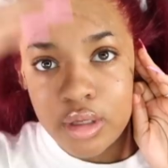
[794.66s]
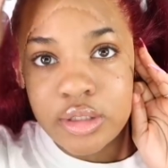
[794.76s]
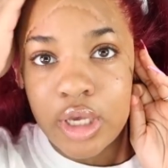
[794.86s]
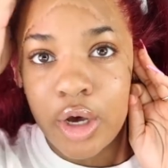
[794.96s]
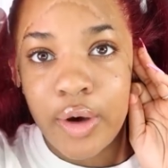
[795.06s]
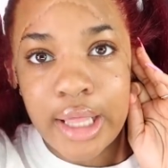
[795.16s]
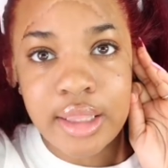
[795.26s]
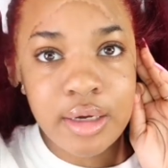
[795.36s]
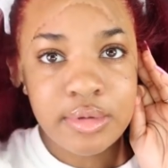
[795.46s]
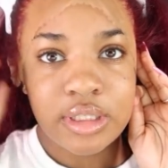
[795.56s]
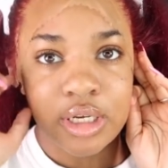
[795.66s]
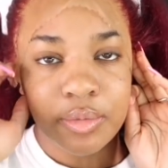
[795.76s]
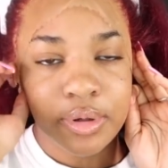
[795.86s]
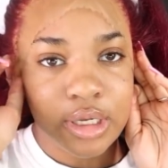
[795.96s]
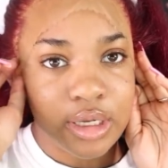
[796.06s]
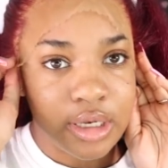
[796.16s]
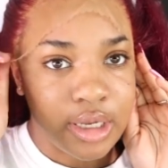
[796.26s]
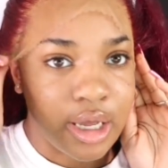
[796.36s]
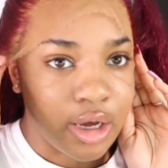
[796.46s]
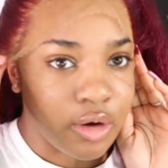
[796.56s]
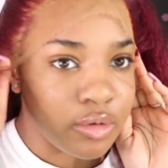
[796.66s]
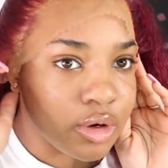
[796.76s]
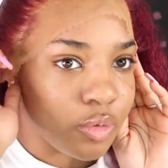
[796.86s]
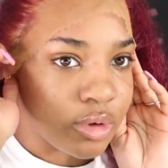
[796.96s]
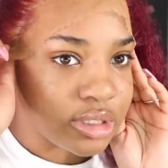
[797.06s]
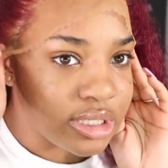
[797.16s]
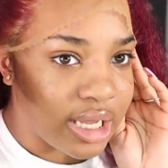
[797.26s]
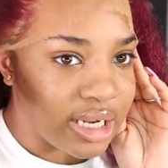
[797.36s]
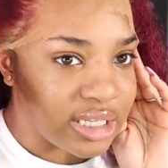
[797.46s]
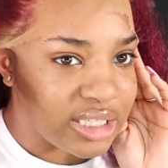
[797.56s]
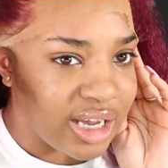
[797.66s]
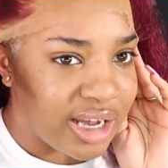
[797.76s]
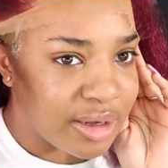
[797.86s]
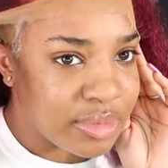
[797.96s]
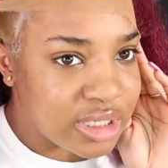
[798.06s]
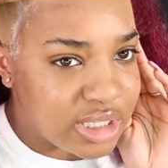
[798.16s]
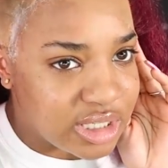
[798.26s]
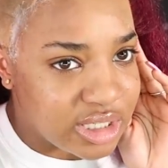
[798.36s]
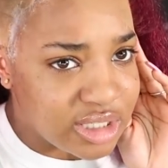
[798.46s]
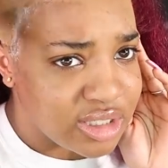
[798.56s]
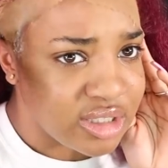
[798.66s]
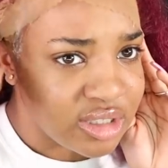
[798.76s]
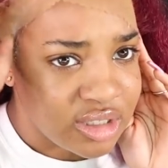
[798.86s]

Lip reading: so I think I'm just gonna put it down one side at a time because